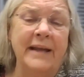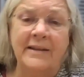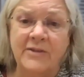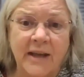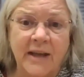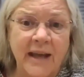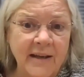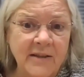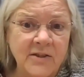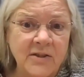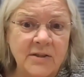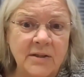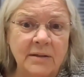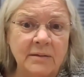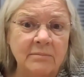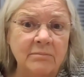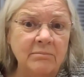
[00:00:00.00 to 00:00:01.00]

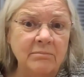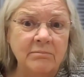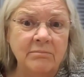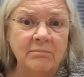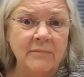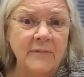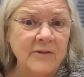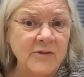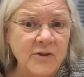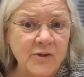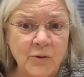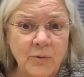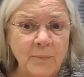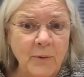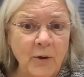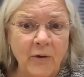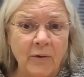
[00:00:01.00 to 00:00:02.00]
education,
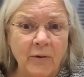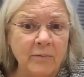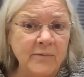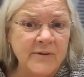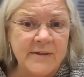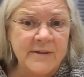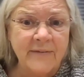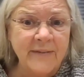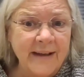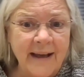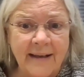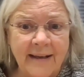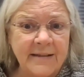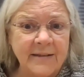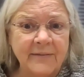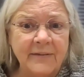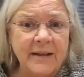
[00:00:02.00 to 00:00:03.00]
consumer, civic
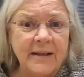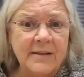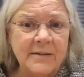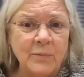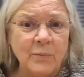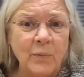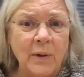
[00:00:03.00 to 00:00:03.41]
activities?